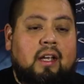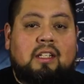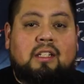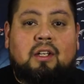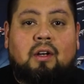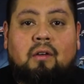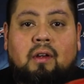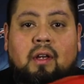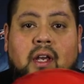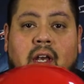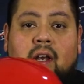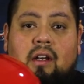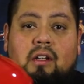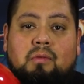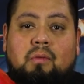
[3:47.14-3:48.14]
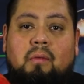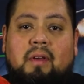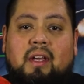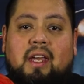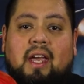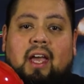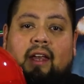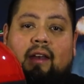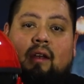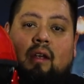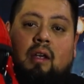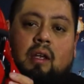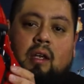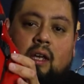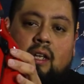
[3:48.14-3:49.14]
So here's what we get.
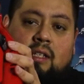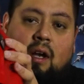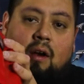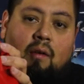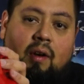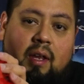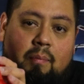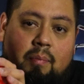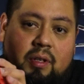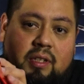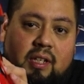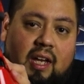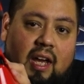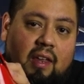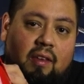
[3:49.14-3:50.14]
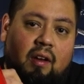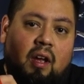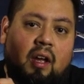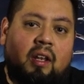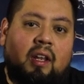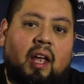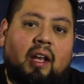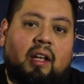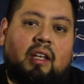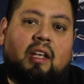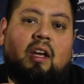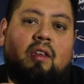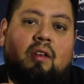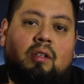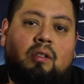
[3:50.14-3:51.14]
It's already put together, unlike
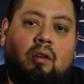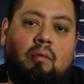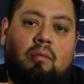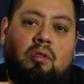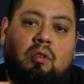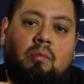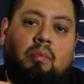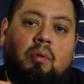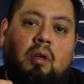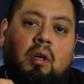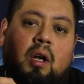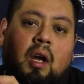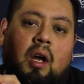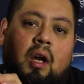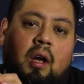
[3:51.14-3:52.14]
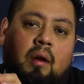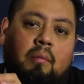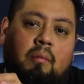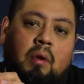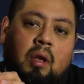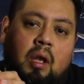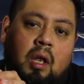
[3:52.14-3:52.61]
the other Stormtrooper um,